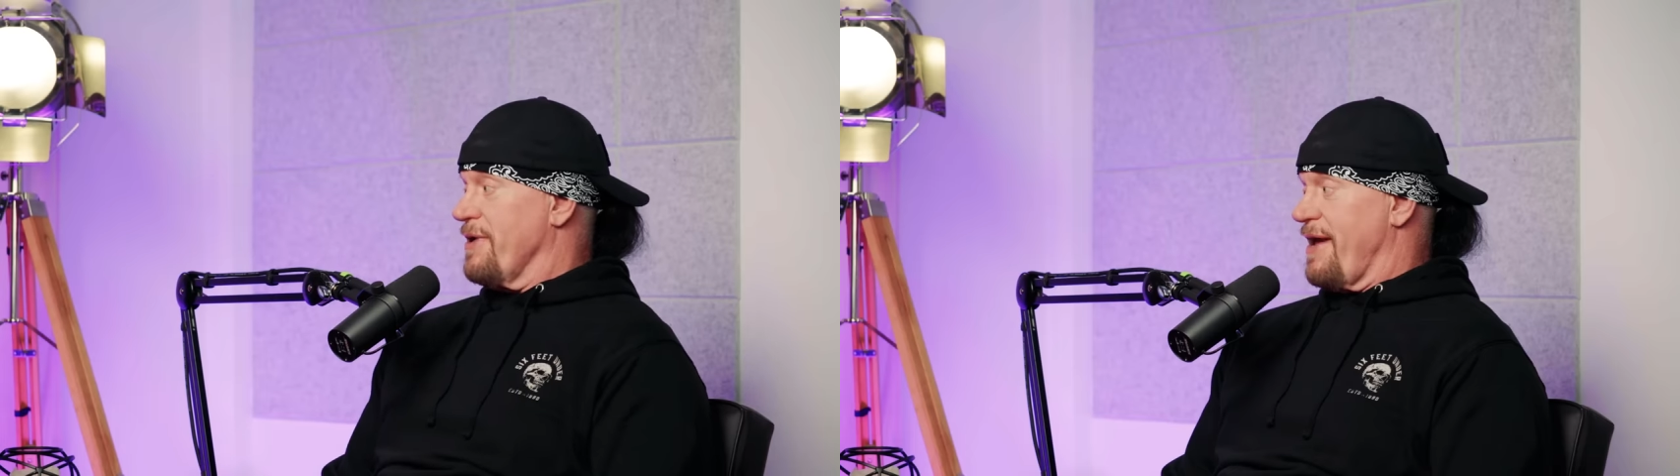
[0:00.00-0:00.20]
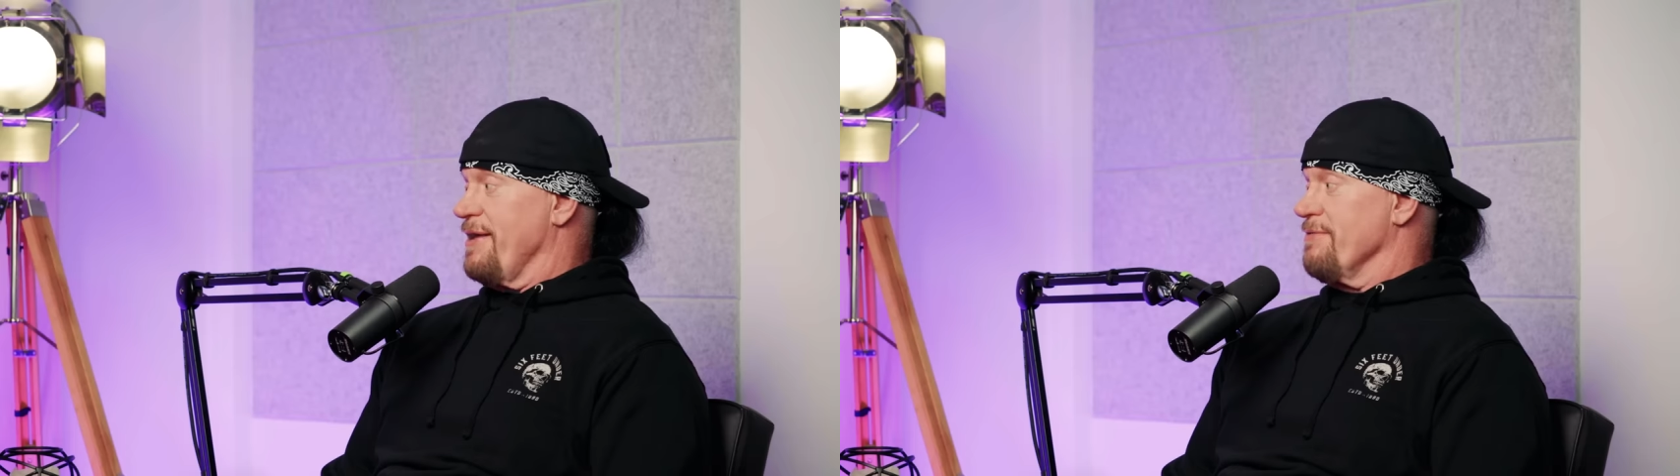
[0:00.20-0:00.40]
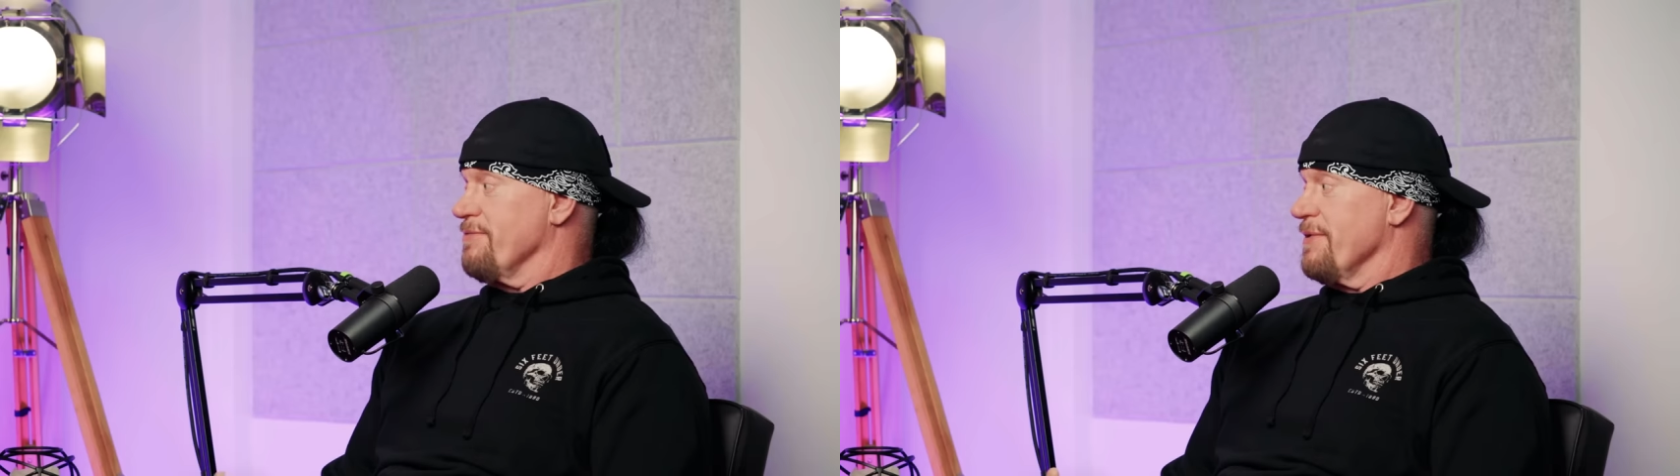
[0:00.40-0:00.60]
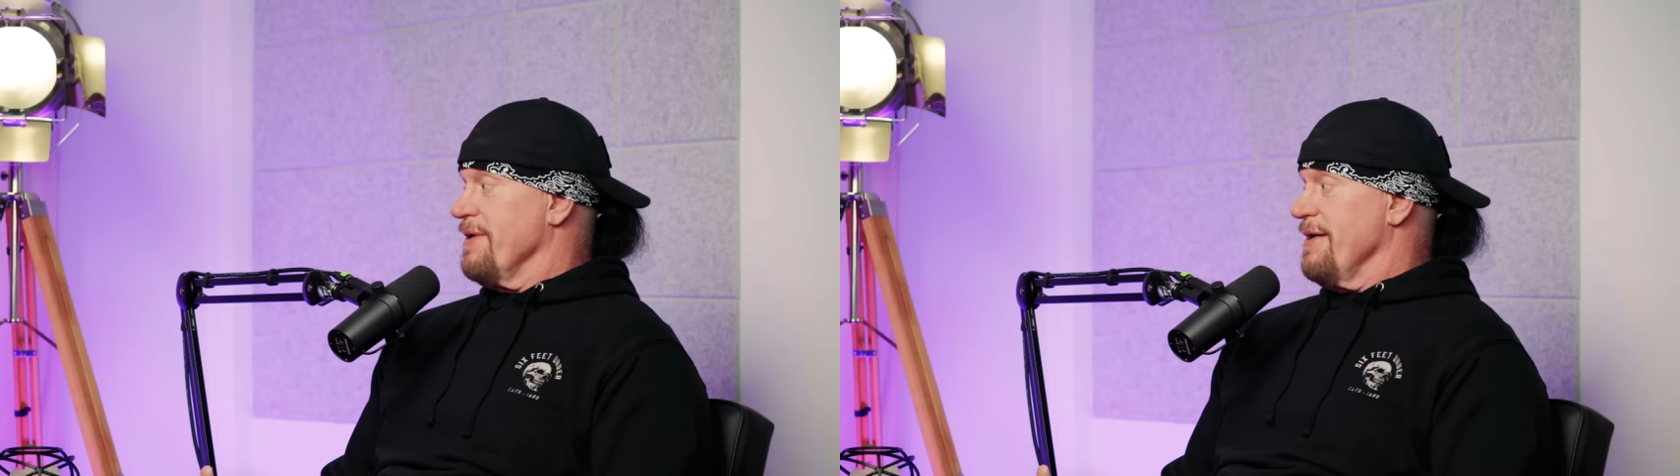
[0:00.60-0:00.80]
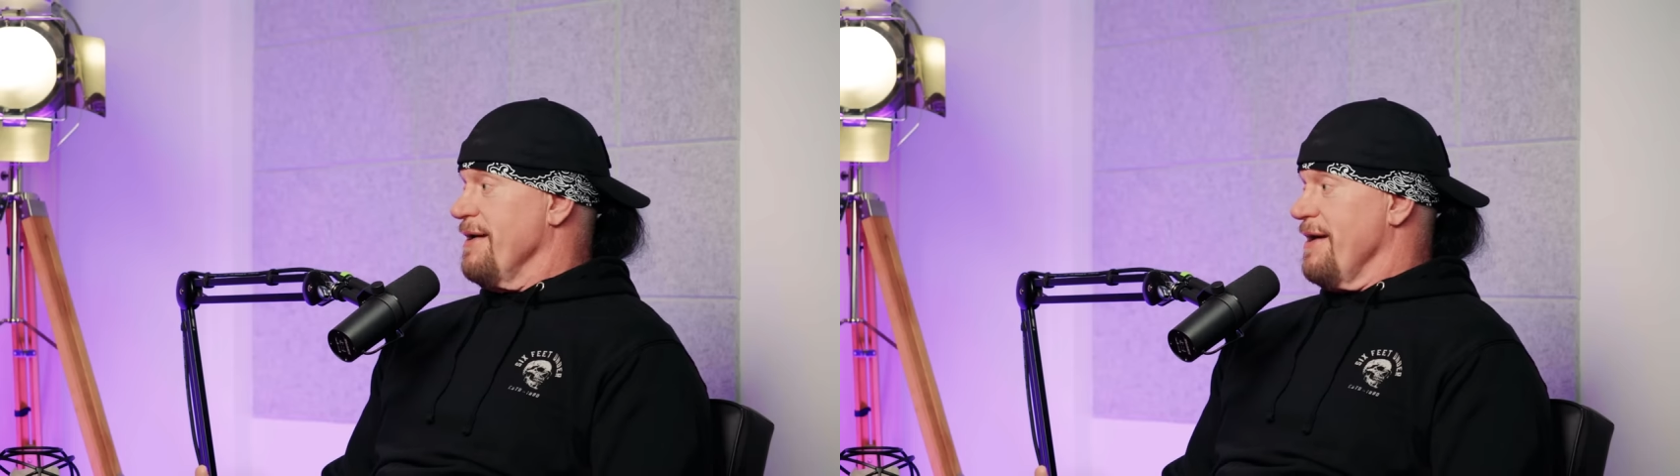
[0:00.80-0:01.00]
creative
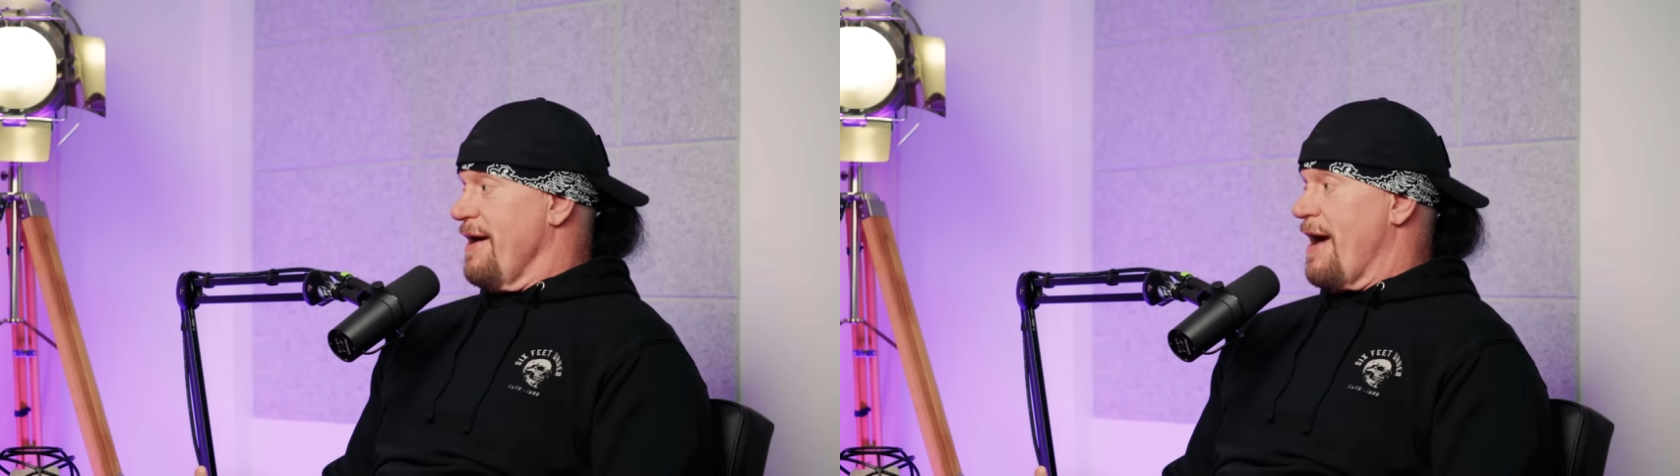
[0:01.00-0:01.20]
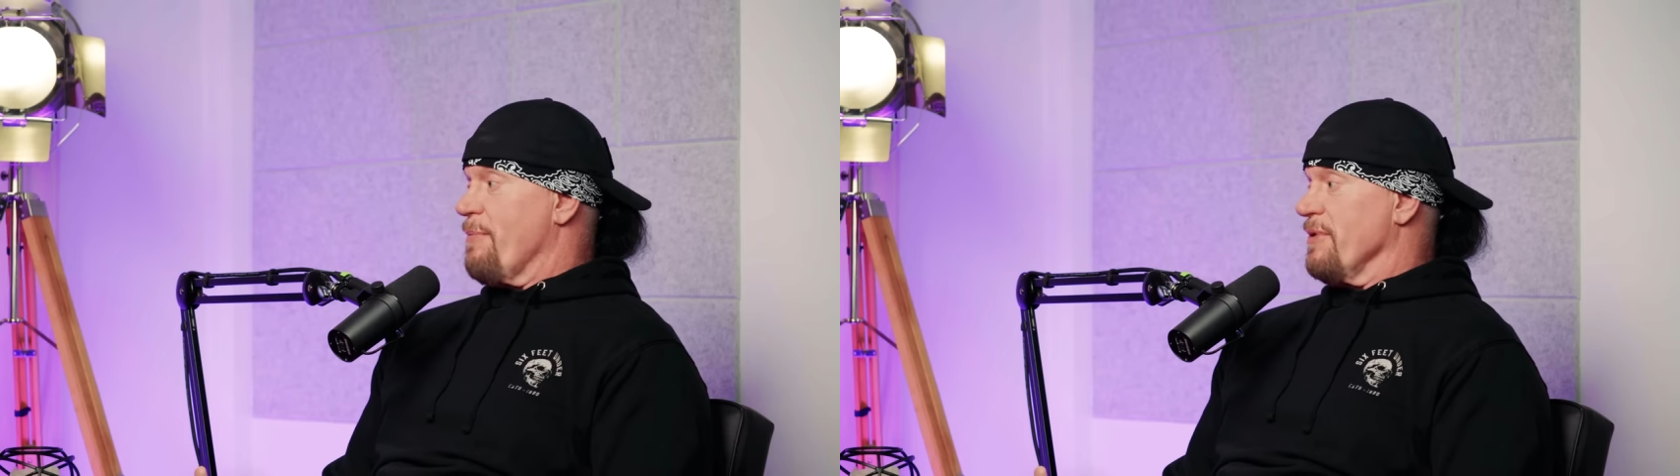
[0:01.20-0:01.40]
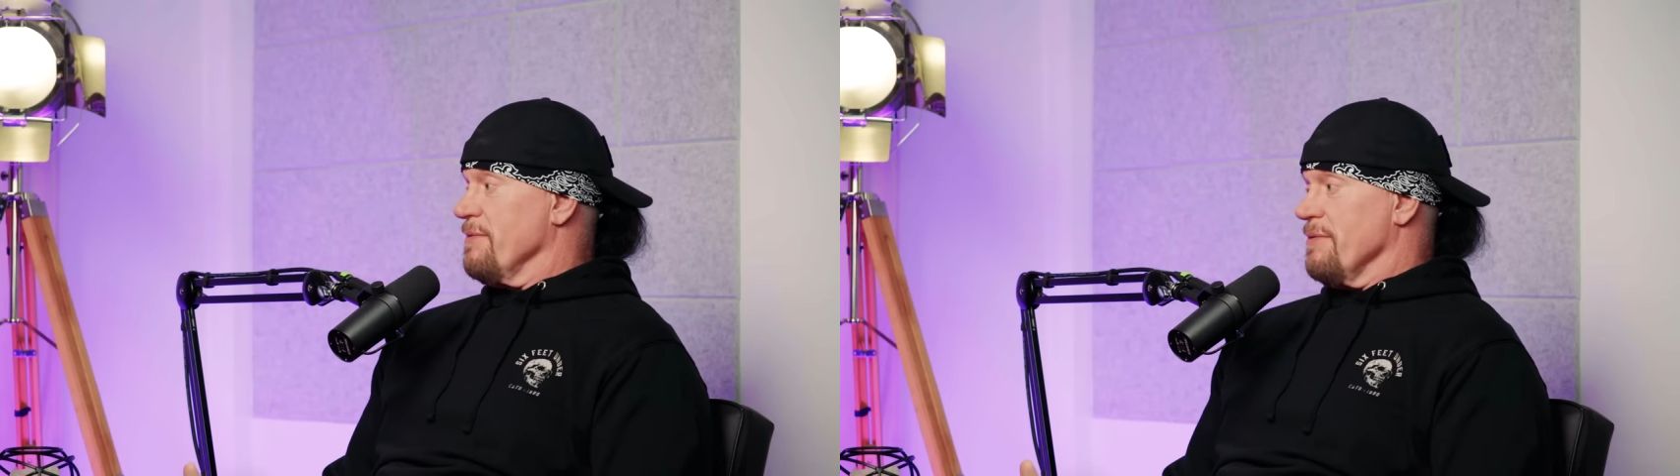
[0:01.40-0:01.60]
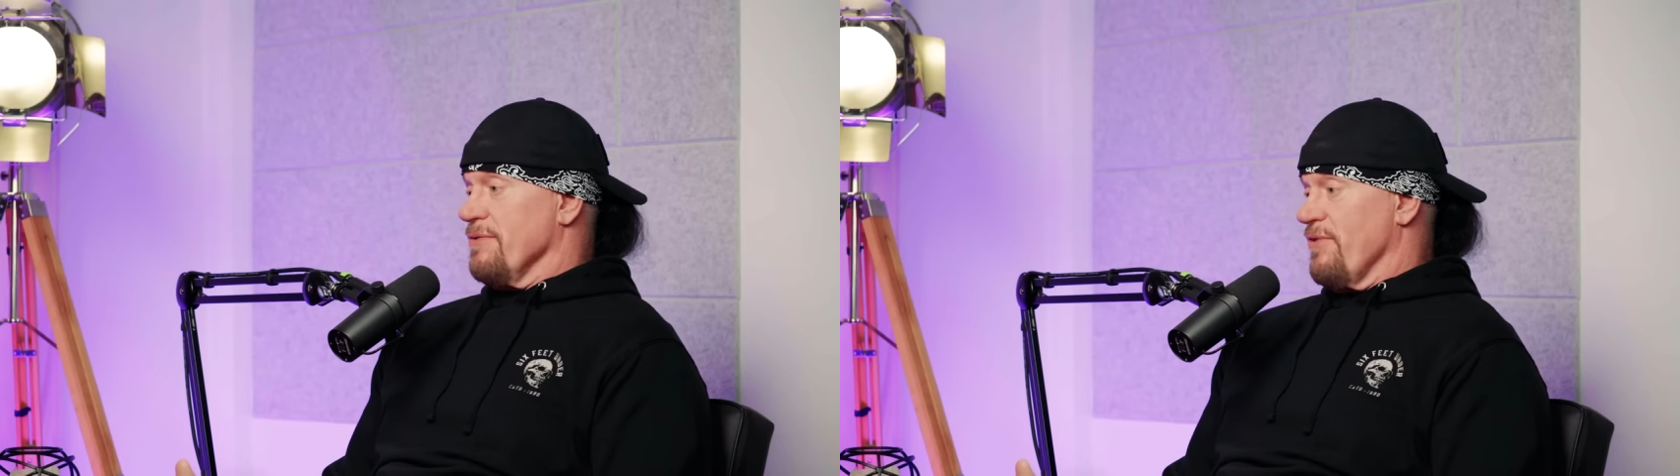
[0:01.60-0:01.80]
happened.